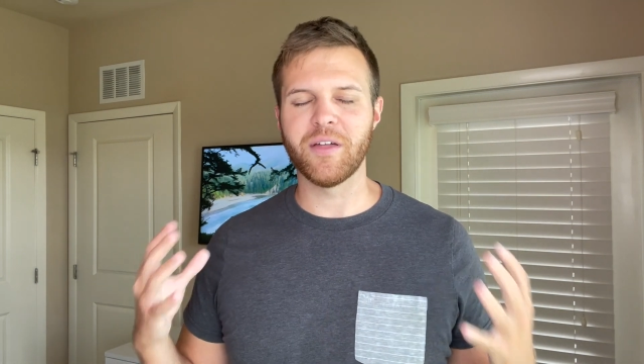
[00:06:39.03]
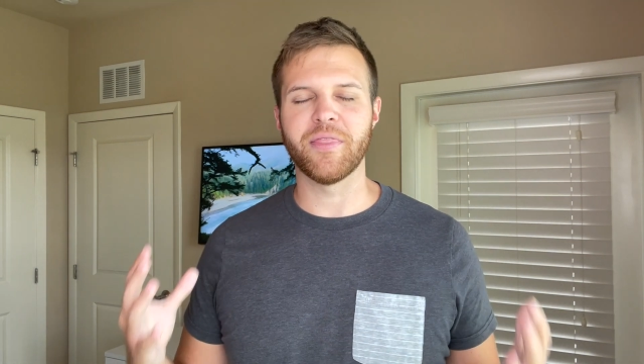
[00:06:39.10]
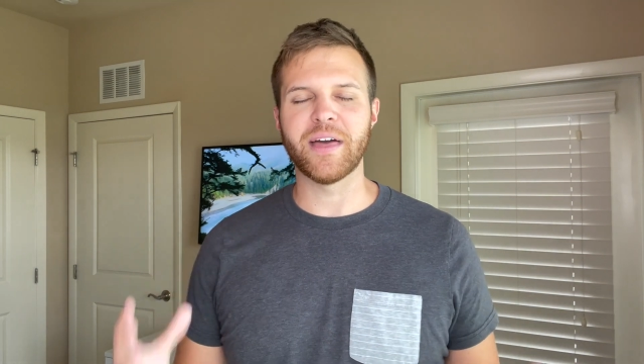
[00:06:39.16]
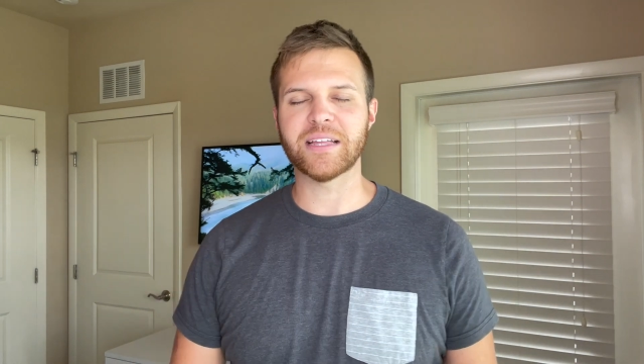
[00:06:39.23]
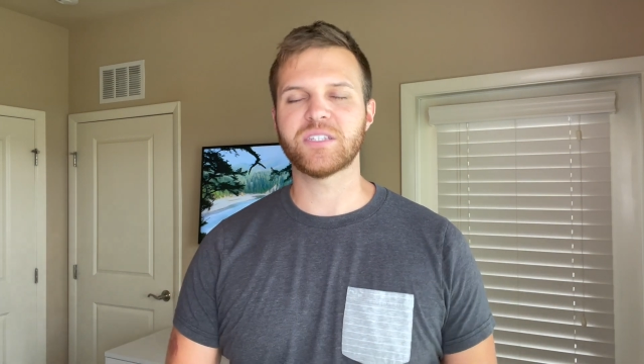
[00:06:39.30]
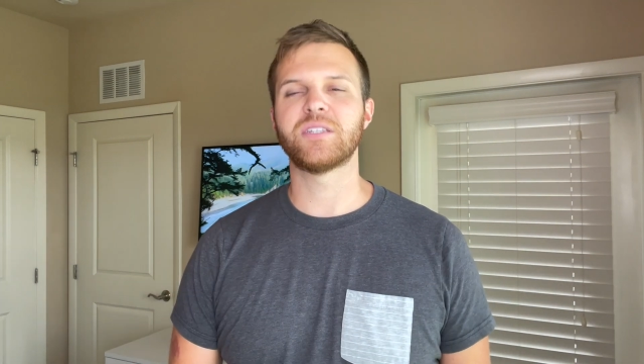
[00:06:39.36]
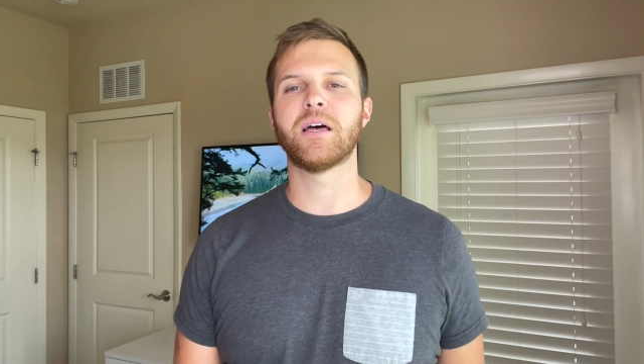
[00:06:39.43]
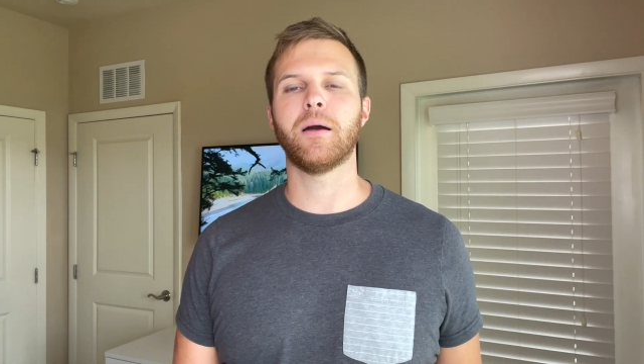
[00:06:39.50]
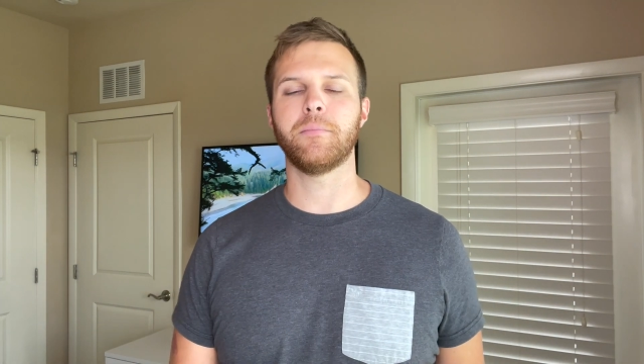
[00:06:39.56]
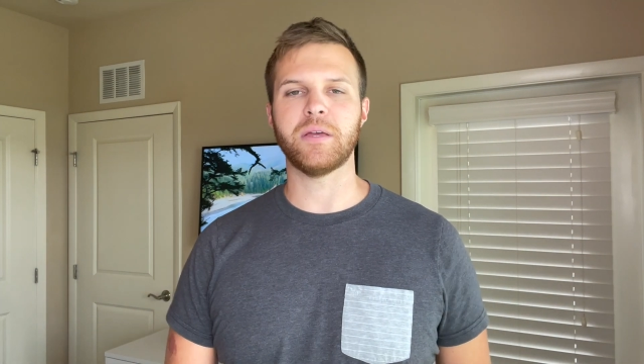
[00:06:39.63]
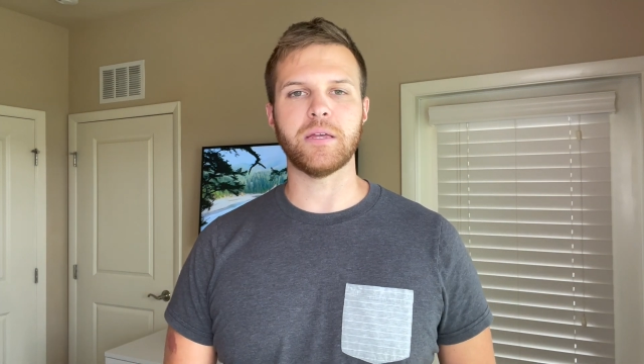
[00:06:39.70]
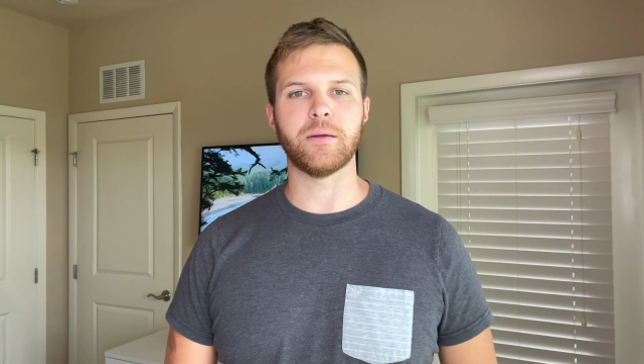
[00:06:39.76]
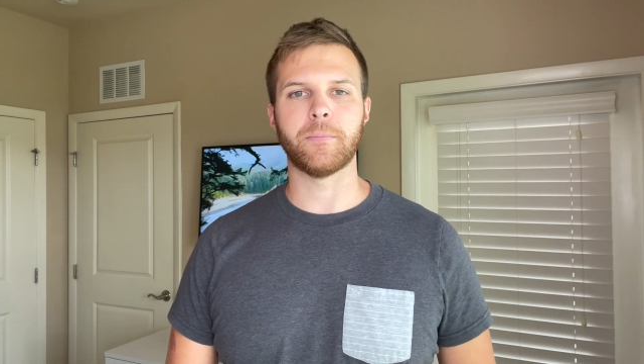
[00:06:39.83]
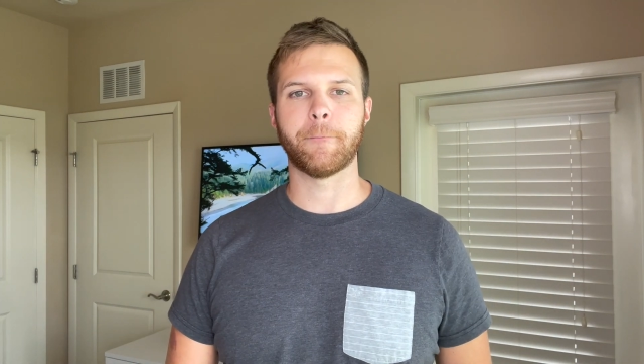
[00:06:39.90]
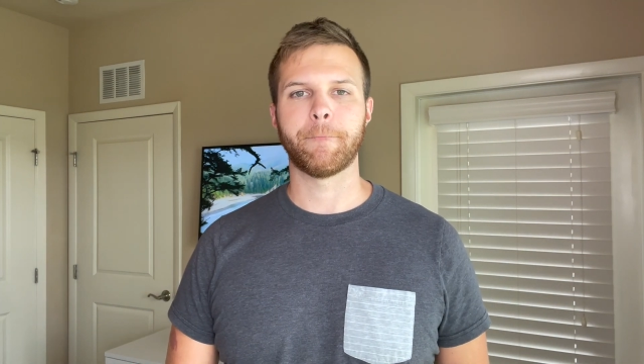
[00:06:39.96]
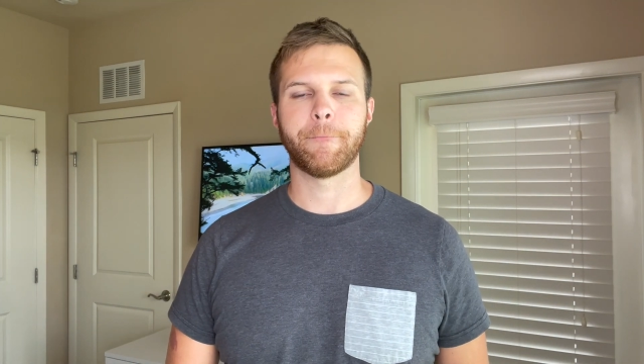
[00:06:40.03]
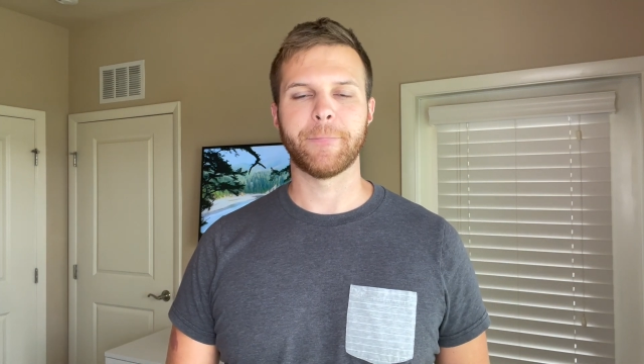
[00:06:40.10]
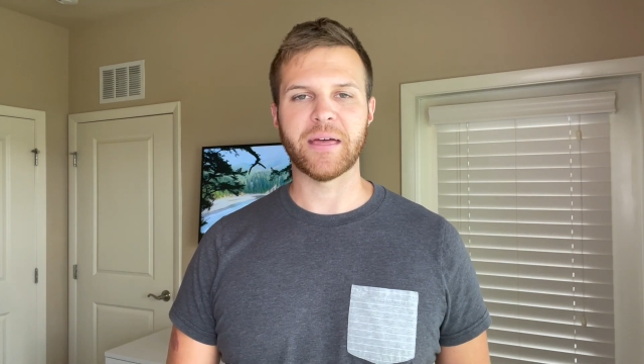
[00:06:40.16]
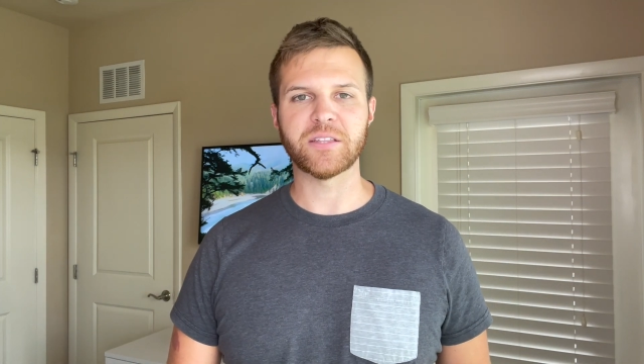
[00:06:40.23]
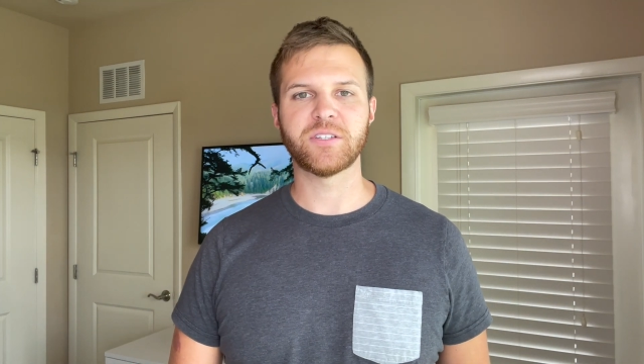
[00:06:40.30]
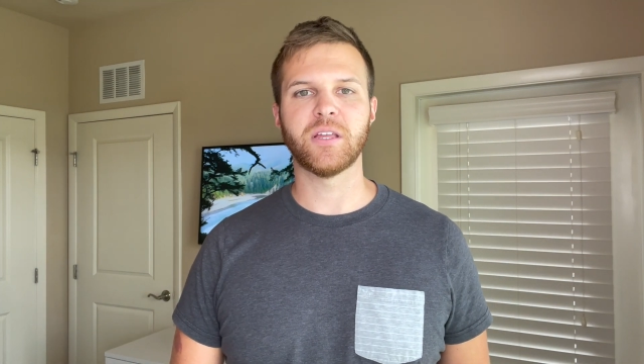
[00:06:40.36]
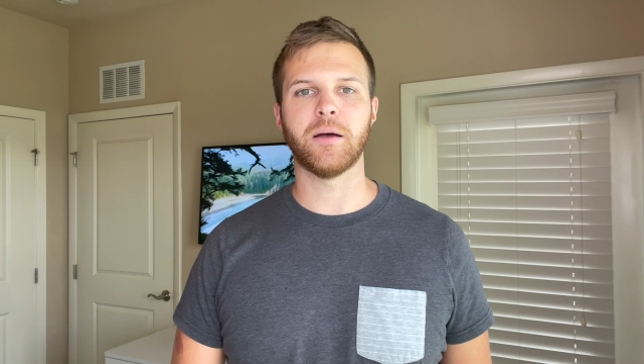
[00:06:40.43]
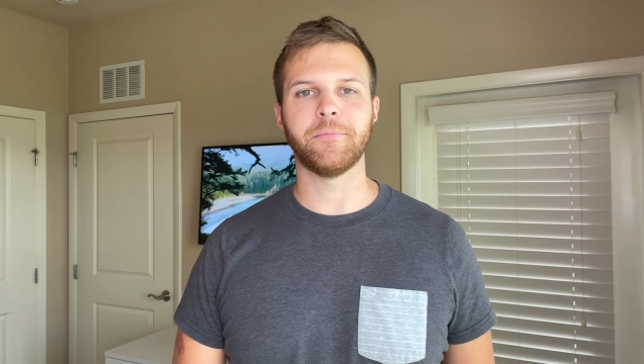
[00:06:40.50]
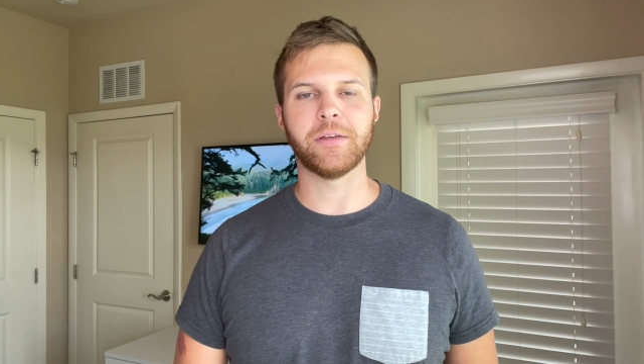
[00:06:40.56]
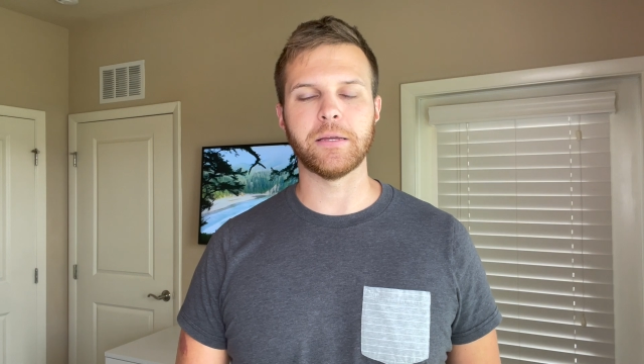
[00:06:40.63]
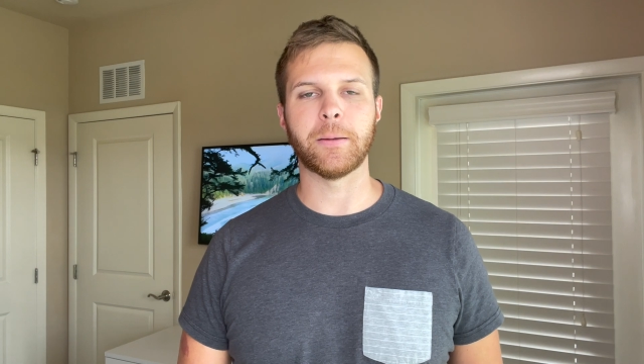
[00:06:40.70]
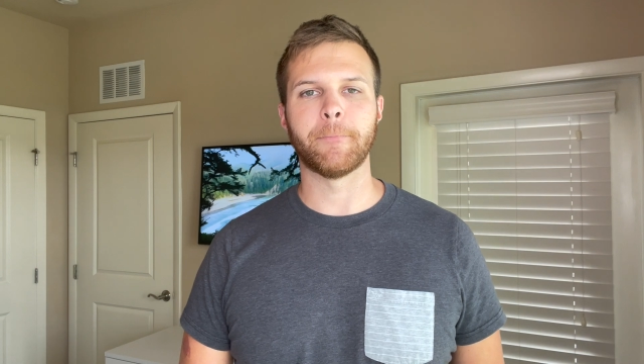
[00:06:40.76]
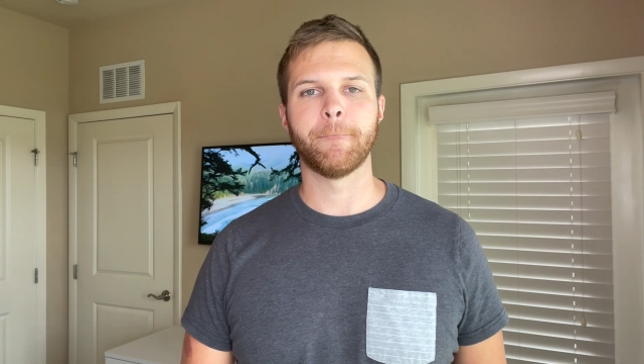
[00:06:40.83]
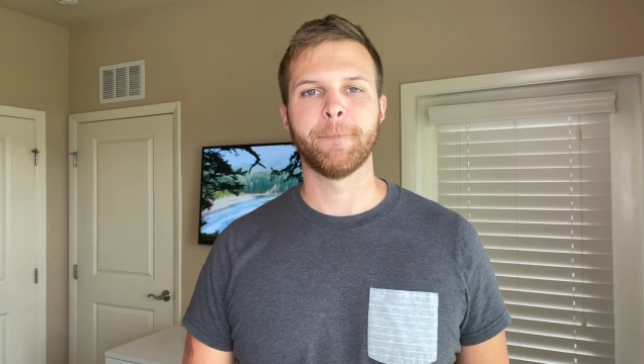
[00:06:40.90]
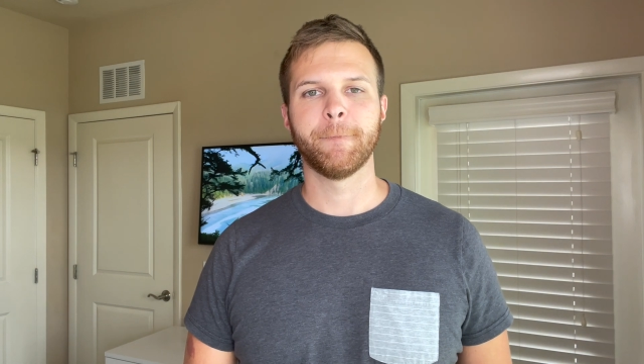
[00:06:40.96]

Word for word: That's not me. That's not me.